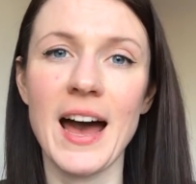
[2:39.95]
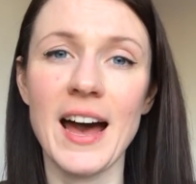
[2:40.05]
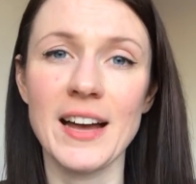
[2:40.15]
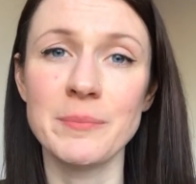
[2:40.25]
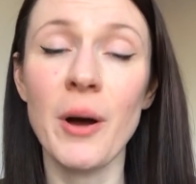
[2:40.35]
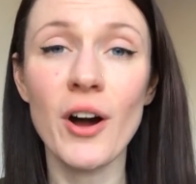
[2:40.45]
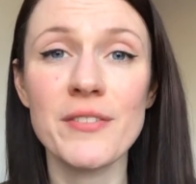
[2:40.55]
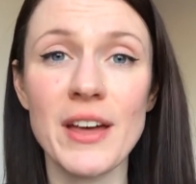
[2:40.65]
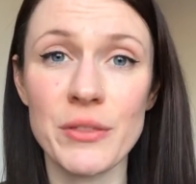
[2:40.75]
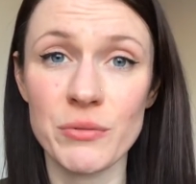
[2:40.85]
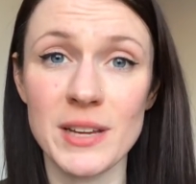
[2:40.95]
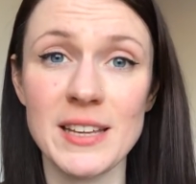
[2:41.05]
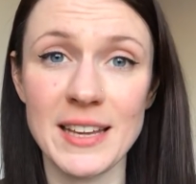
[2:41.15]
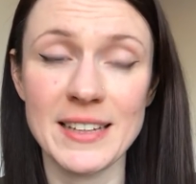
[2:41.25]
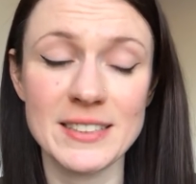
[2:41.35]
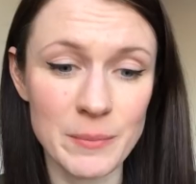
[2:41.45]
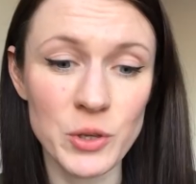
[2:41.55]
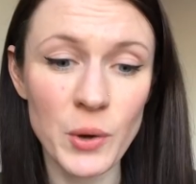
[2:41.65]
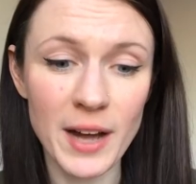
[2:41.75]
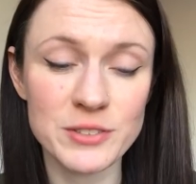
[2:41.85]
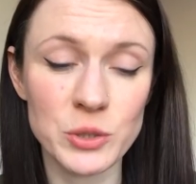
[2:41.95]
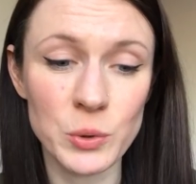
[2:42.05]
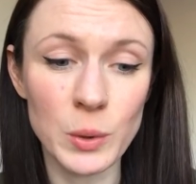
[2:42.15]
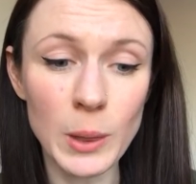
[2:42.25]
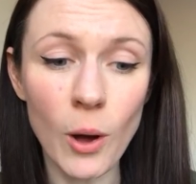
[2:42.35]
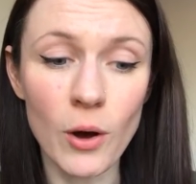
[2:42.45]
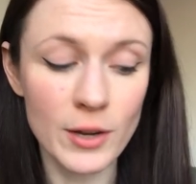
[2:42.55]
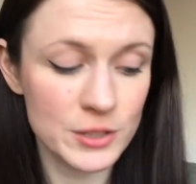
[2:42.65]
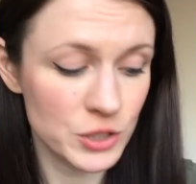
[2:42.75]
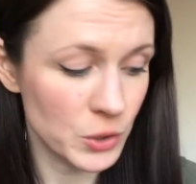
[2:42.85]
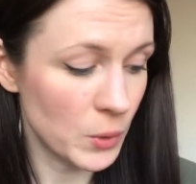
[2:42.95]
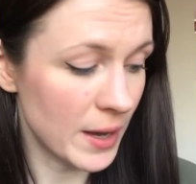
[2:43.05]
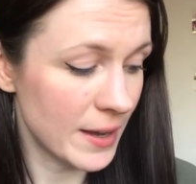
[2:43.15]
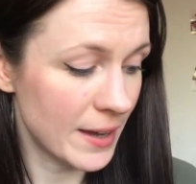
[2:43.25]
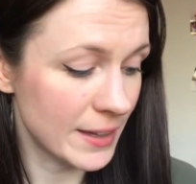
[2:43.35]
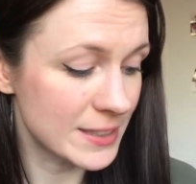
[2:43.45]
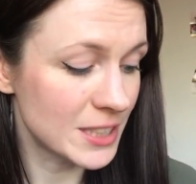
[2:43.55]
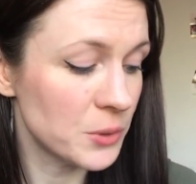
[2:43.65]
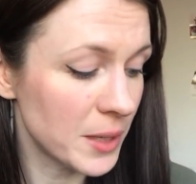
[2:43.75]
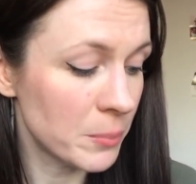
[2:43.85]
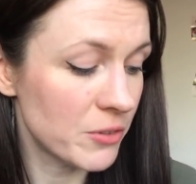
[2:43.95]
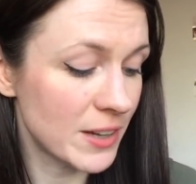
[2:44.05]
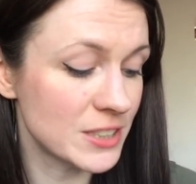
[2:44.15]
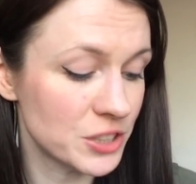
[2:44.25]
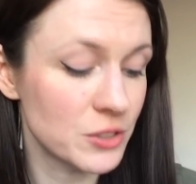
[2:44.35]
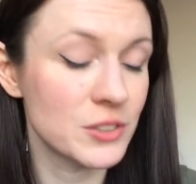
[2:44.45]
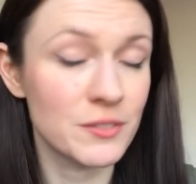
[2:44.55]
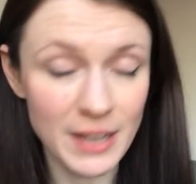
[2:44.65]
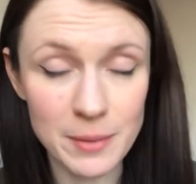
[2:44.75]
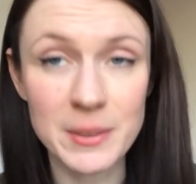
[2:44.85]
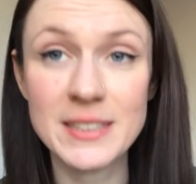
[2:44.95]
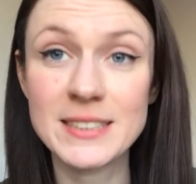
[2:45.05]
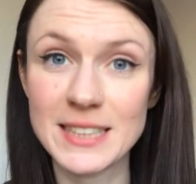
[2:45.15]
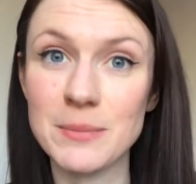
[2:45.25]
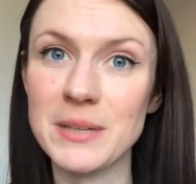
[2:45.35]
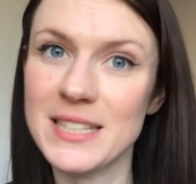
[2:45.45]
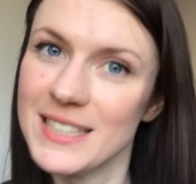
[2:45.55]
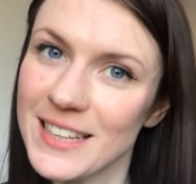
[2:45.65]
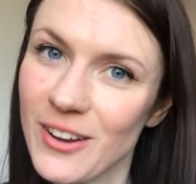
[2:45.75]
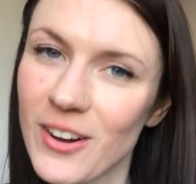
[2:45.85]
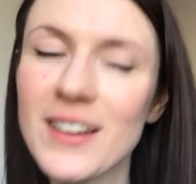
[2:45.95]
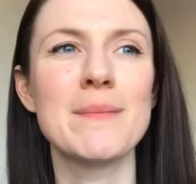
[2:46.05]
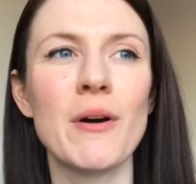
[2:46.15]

and part of that three years you have to log do a continuing professional development CPD log